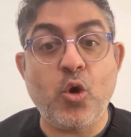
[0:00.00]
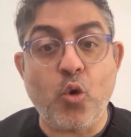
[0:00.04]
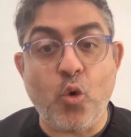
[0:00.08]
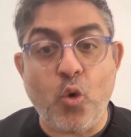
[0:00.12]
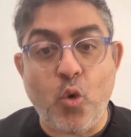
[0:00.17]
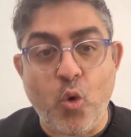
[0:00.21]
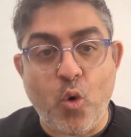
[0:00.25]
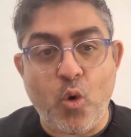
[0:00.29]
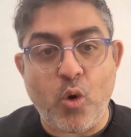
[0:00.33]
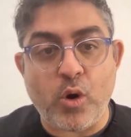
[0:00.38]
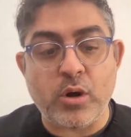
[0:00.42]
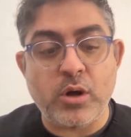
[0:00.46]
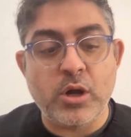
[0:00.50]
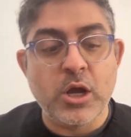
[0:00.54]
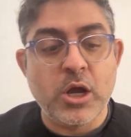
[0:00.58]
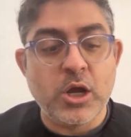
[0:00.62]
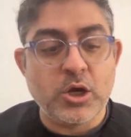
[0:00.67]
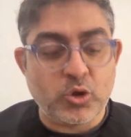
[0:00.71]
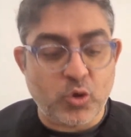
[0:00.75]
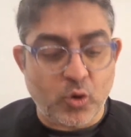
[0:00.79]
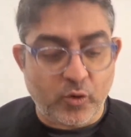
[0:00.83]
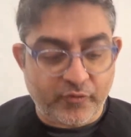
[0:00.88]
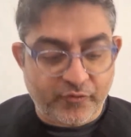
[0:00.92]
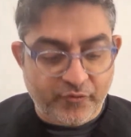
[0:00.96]
or
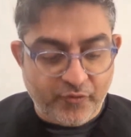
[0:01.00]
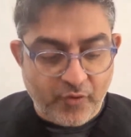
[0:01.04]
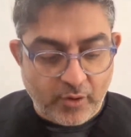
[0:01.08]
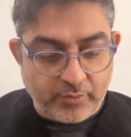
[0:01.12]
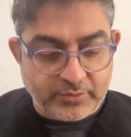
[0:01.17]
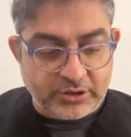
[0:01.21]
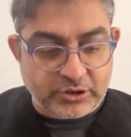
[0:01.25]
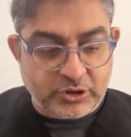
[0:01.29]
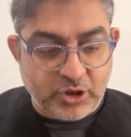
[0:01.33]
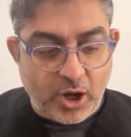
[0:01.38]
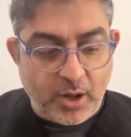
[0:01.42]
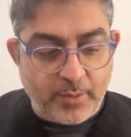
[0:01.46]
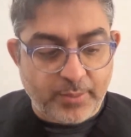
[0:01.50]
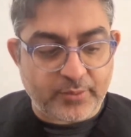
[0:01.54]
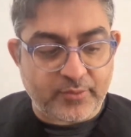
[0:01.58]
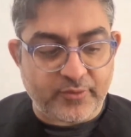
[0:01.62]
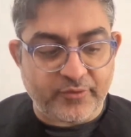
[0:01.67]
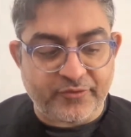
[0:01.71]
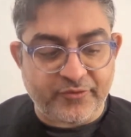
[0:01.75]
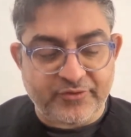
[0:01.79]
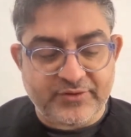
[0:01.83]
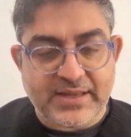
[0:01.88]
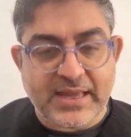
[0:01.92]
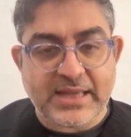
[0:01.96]
go from the topical
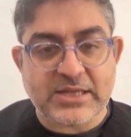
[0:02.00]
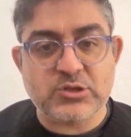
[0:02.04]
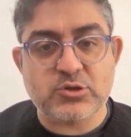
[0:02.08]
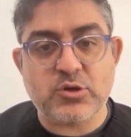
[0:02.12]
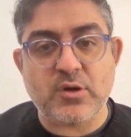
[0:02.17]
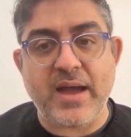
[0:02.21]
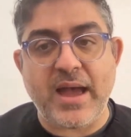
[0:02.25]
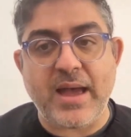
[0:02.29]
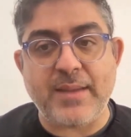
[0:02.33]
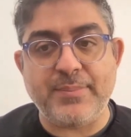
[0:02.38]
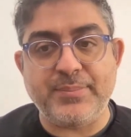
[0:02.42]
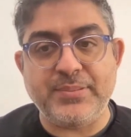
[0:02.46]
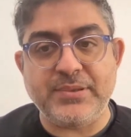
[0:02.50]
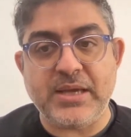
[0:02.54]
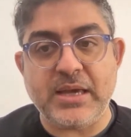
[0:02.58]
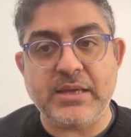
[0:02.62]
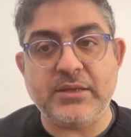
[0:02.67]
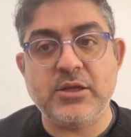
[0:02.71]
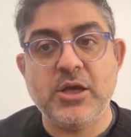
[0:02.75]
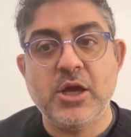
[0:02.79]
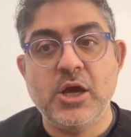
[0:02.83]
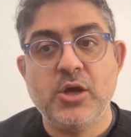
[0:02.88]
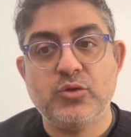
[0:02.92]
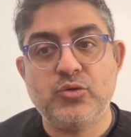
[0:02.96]
finasteride Happy
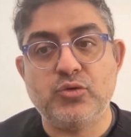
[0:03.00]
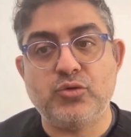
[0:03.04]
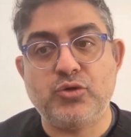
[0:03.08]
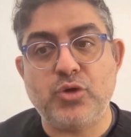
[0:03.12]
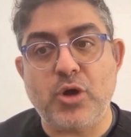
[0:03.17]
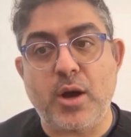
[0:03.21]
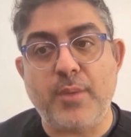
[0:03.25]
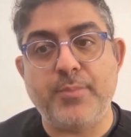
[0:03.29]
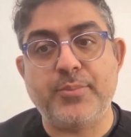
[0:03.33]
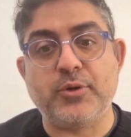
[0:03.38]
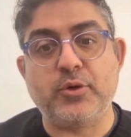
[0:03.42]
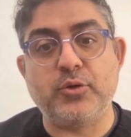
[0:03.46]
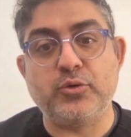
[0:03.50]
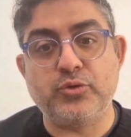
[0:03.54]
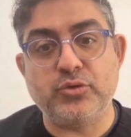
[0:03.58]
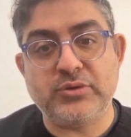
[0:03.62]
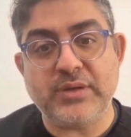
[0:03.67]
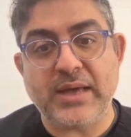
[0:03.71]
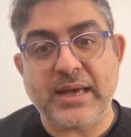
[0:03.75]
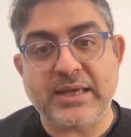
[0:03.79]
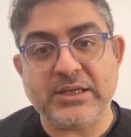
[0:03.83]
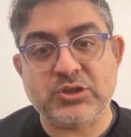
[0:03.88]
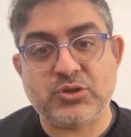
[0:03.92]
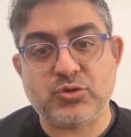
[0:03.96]
Head to topical
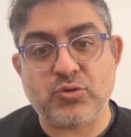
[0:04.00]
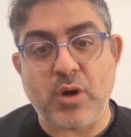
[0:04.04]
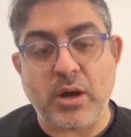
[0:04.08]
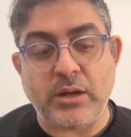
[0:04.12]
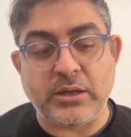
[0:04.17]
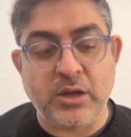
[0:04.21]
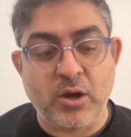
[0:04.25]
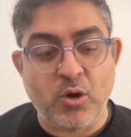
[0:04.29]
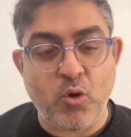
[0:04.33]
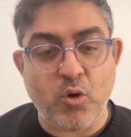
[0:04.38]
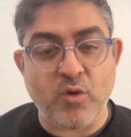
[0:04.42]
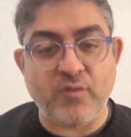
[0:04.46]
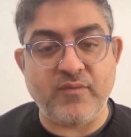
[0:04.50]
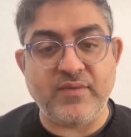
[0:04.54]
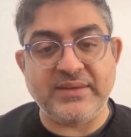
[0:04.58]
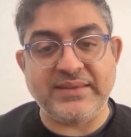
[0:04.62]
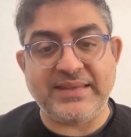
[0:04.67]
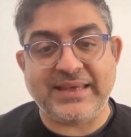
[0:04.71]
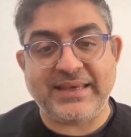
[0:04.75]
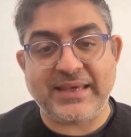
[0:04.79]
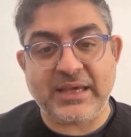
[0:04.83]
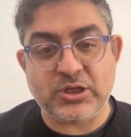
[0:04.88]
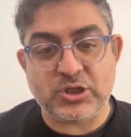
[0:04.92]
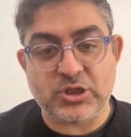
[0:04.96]
dutasteride, or even
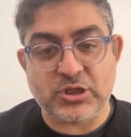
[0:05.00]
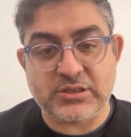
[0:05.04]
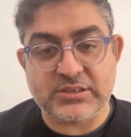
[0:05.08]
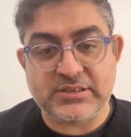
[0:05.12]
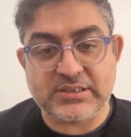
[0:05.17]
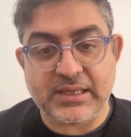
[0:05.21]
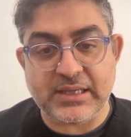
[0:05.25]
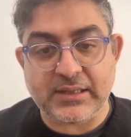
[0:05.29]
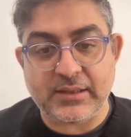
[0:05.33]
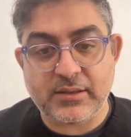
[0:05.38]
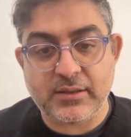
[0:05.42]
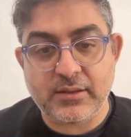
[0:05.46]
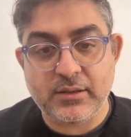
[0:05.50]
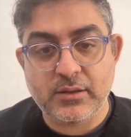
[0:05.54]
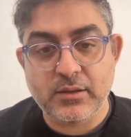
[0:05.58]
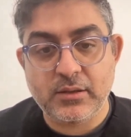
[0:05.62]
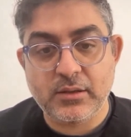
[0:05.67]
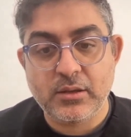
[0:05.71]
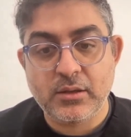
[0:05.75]
the kitchen sink.